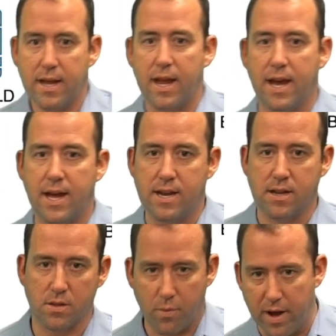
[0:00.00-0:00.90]
And
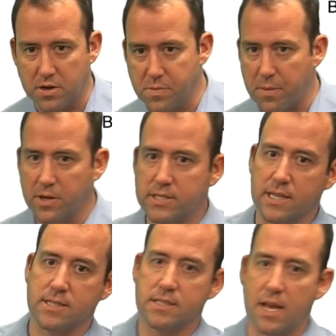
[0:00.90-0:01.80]
the router's memory
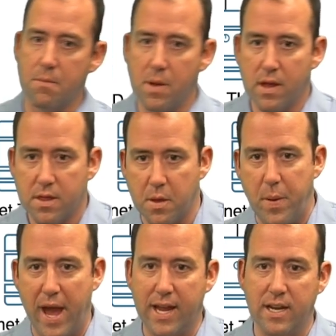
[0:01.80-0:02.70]
stays the same. The
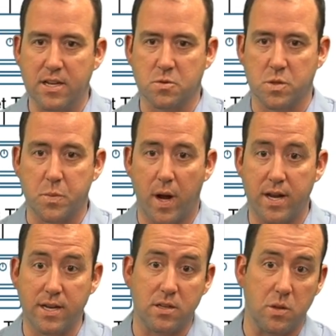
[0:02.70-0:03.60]
packet is
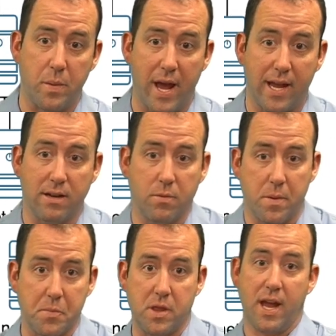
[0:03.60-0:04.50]
responding to the packet.
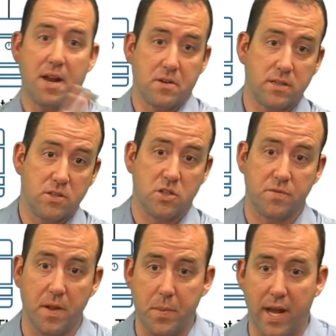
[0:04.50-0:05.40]
Remember, the addresses just
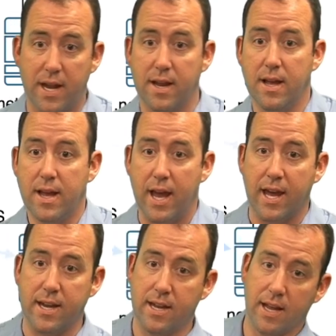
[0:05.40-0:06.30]
flip again,
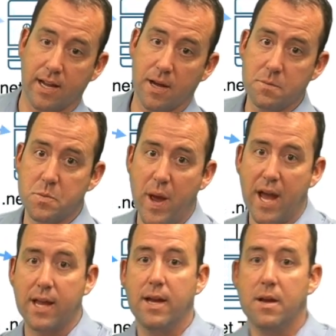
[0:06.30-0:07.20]
and it comes
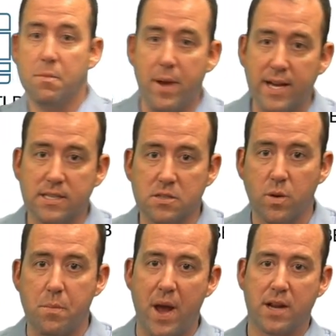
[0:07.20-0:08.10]
back, makes its
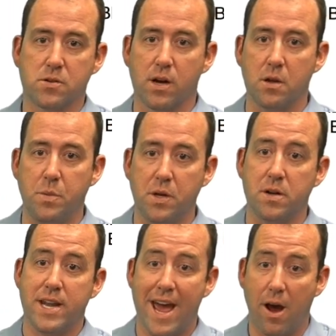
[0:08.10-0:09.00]
way back to our computer.
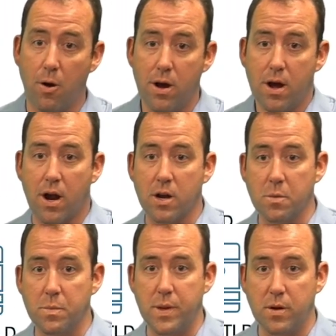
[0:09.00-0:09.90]
Now our
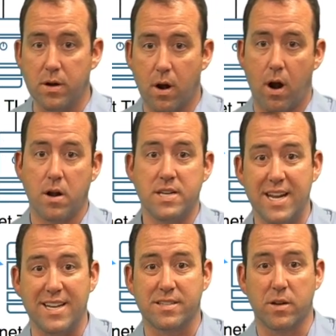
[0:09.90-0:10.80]
computer, or our
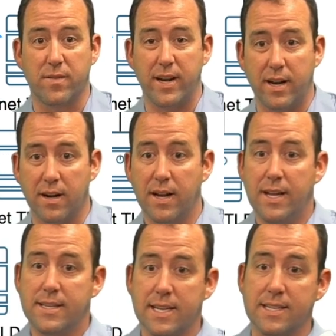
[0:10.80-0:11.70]
DNS server here,
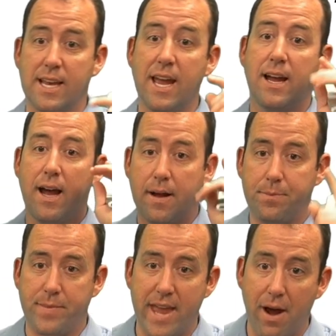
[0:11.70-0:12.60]
says, hey,
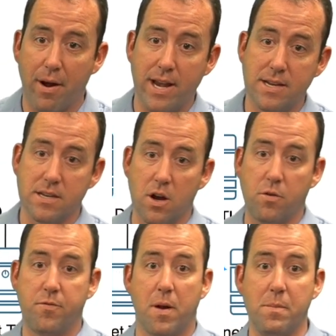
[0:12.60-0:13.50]
now I need to know
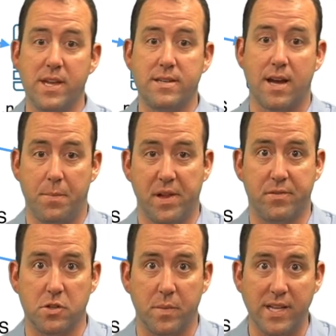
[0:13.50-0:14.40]
from the
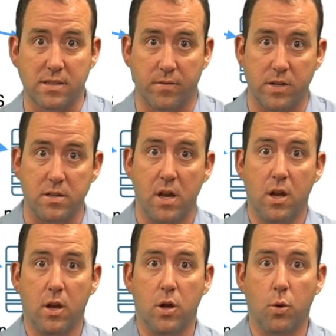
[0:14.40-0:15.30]
top-level domain servers,
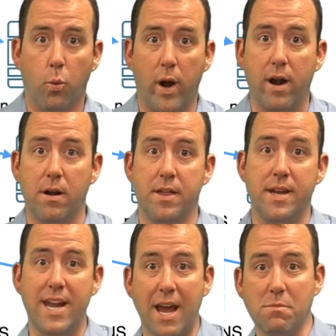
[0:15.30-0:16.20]
where are the
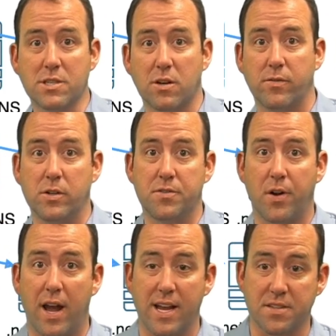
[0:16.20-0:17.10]
name servers for
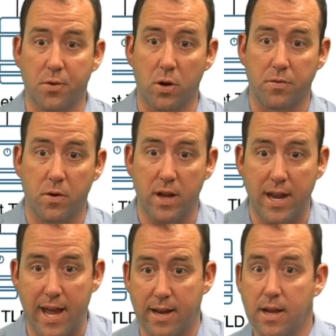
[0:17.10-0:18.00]

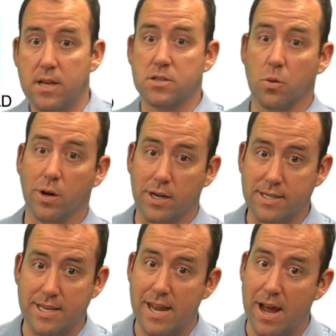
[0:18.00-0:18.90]
is404.net? So we're going to
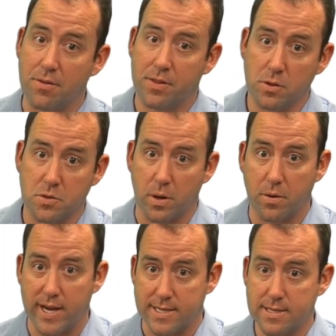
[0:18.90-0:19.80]
send out those
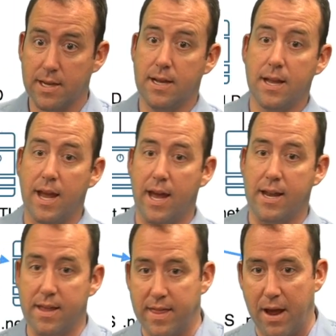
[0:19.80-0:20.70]
requests.
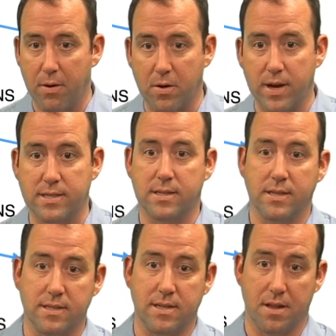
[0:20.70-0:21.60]
And that request
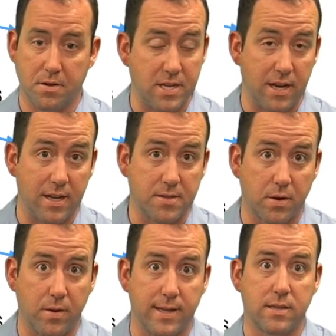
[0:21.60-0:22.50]
is another DNS
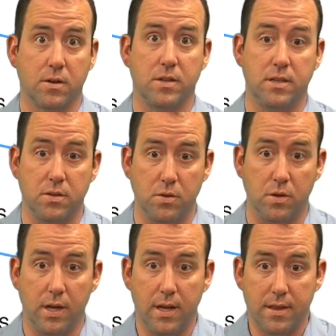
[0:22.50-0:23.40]
request going
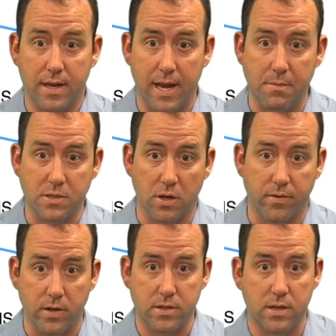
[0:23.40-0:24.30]
to the name
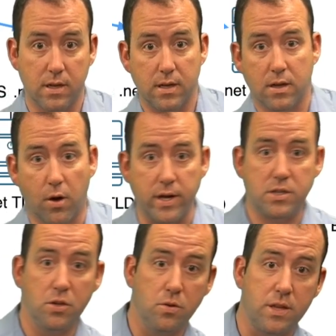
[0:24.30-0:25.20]
servers, going
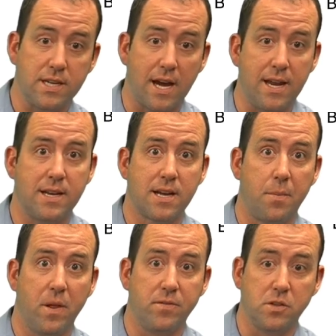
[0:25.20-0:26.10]
to the .NET
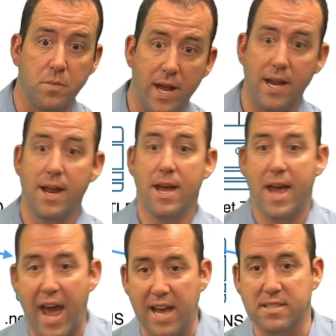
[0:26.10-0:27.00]
top-level domain,
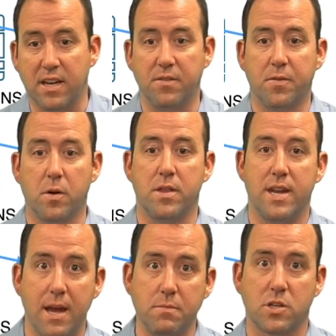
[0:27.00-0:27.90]
asking for the
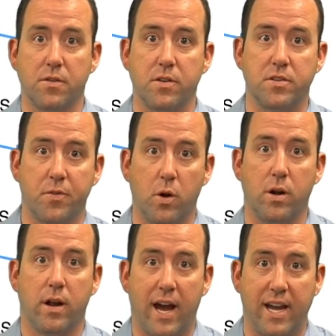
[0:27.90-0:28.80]
name servers
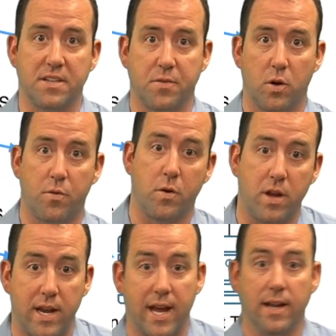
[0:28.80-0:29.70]
for
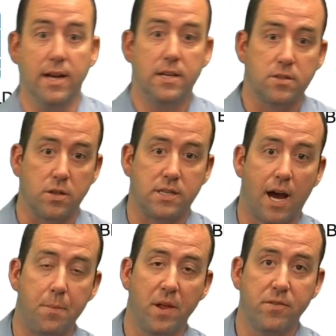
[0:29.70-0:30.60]
is404.net. So the
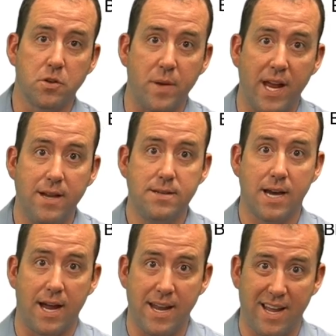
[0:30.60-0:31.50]
top-level domain,
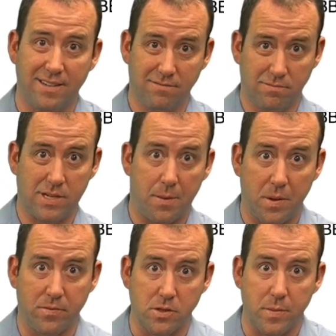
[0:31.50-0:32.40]
.NET
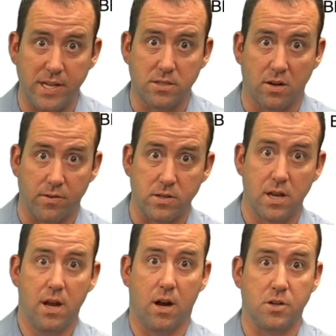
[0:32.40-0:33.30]
top-level domain servers,
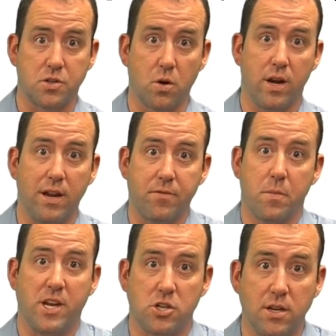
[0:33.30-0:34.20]
are storing
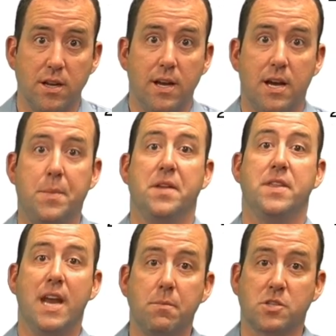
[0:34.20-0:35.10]
information about
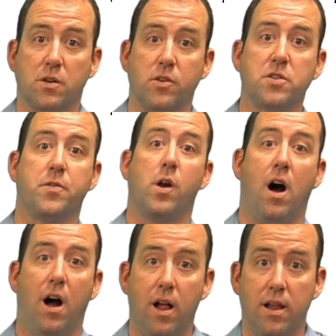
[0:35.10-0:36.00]
the name servers for
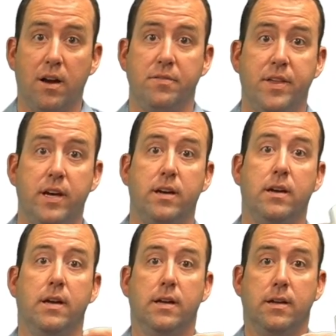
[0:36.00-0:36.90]
all of the
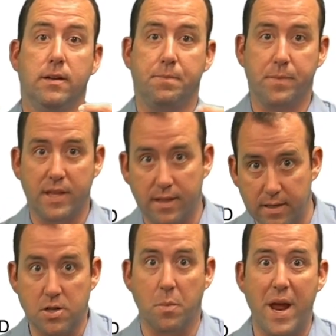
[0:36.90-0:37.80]

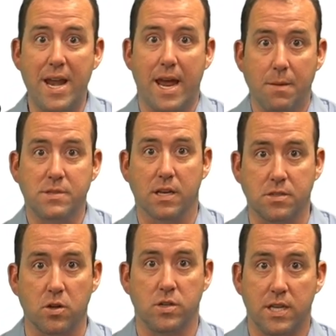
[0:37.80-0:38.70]
domain names
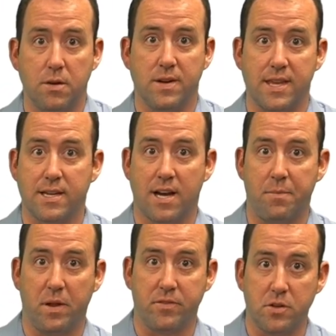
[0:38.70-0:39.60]
associated with that
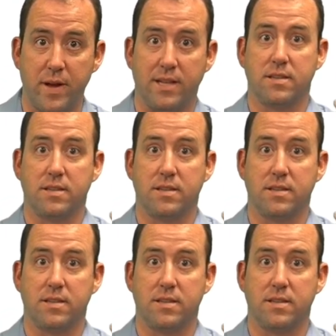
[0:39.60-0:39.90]
top-level domain.